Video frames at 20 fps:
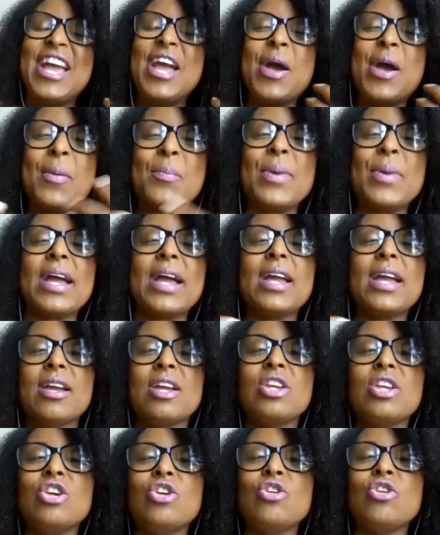But
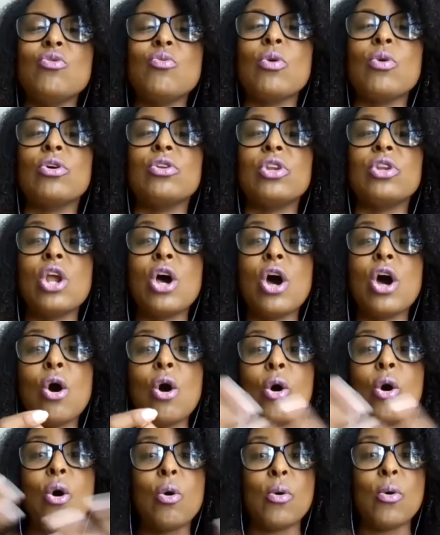you will
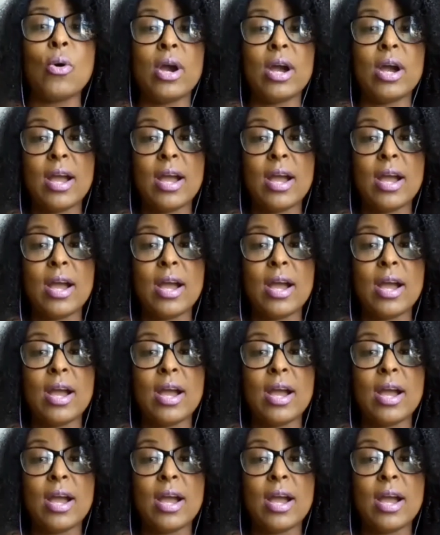know